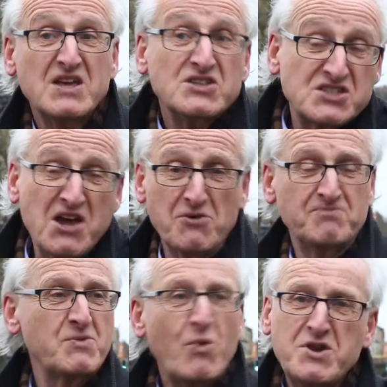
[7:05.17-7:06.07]
So,
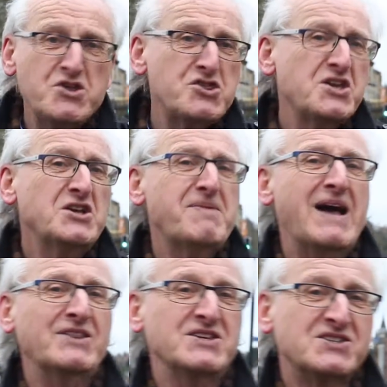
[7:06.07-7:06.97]
what do you think
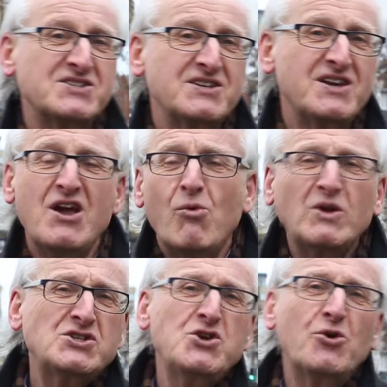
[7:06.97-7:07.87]
about this?
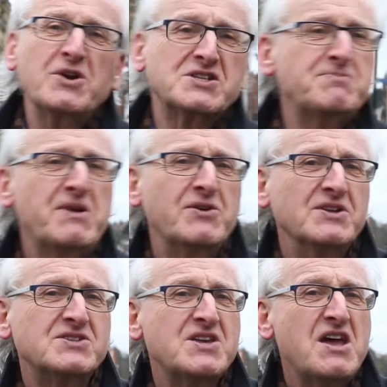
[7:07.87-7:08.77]
What's your
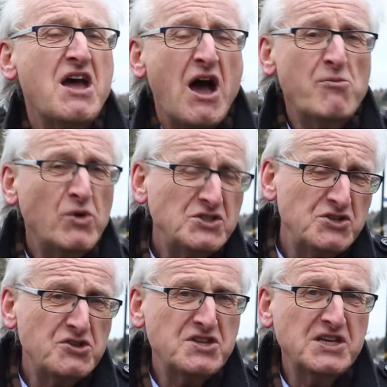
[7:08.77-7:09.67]
experience? And what do
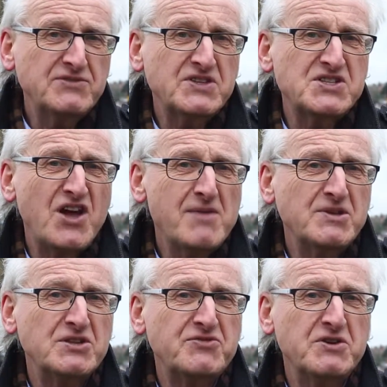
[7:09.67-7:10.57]
you think of a time
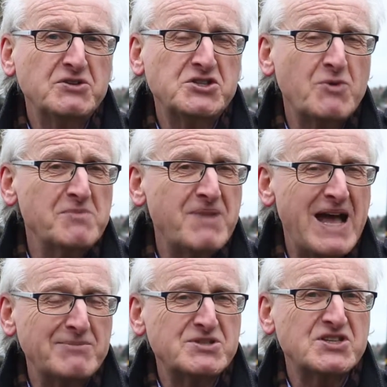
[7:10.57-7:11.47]
in the future when
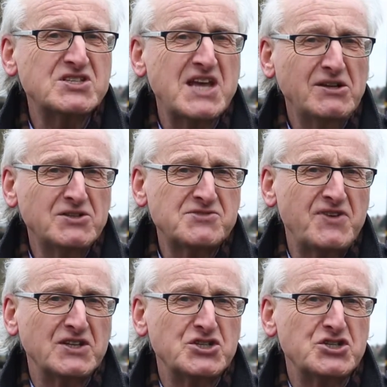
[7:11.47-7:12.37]
perhaps the sales
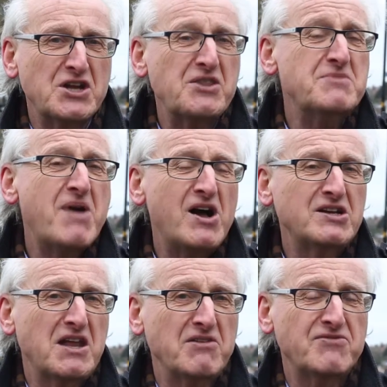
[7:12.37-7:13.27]
function and the
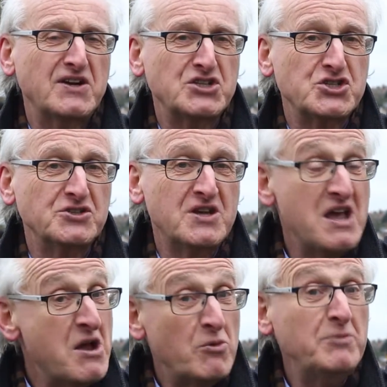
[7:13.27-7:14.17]
marketing function
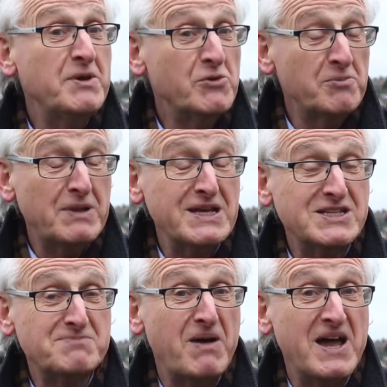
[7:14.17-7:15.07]
will be
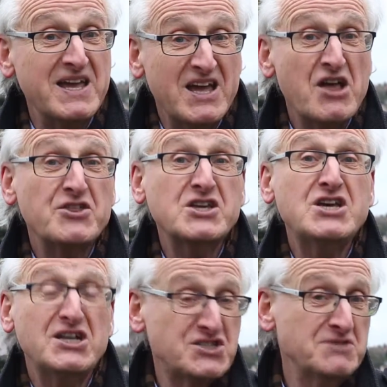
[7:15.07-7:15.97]
replaced by the
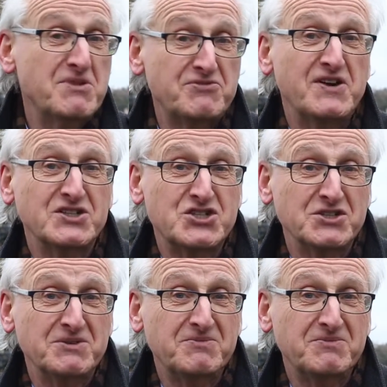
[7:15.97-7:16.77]
customer function?